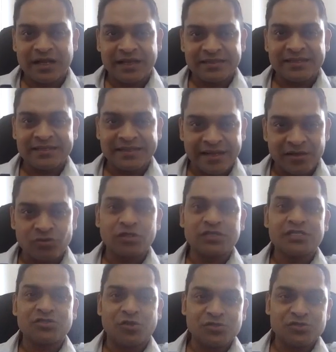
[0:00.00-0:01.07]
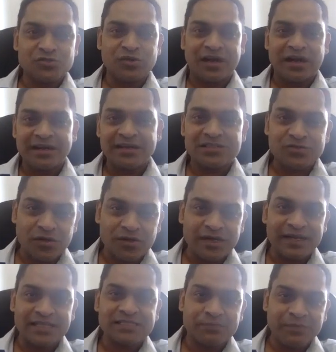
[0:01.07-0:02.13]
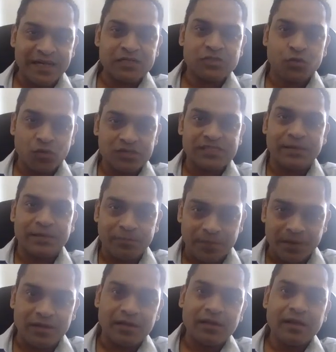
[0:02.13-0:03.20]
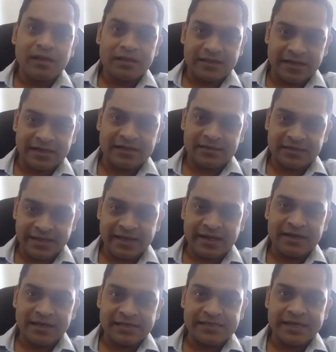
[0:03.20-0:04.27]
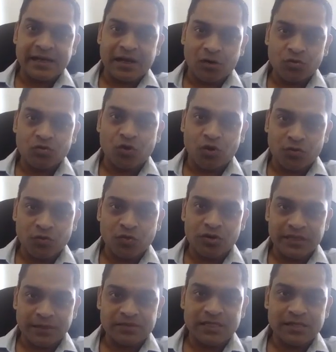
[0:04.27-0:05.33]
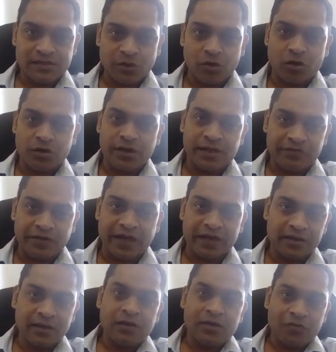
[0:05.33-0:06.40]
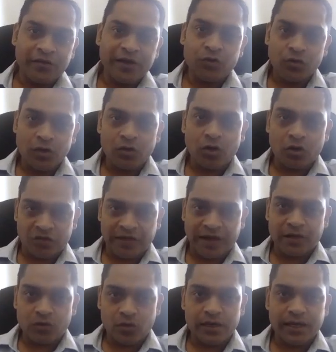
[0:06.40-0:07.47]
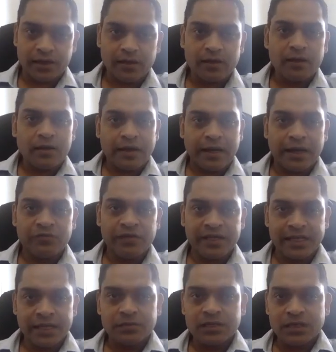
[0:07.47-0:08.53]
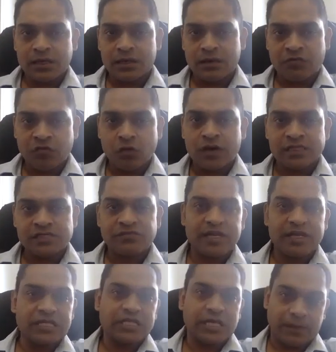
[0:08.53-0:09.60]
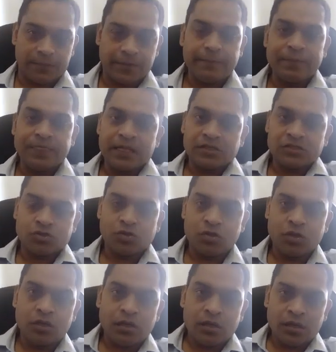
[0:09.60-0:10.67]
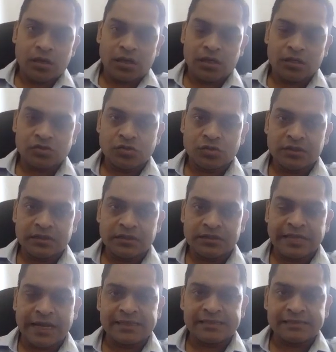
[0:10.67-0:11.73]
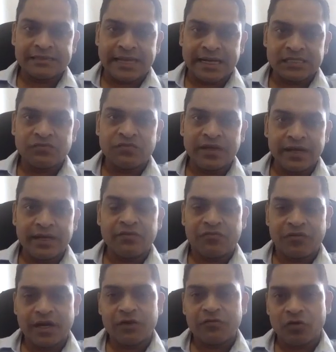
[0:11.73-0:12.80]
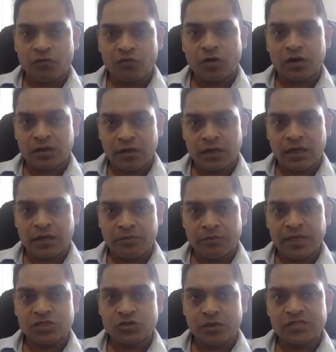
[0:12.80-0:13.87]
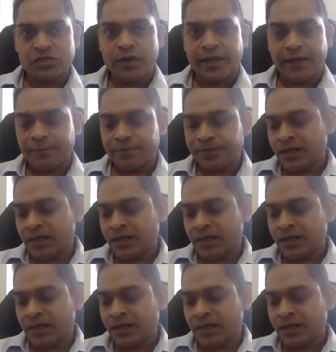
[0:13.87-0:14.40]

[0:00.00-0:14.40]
the technology is also understood. It is made so simple that they understand how to onboard themselves, or in fact, we do a lot of handholding and we keep the focus very sharp. So that's very different from what Meesho is doing.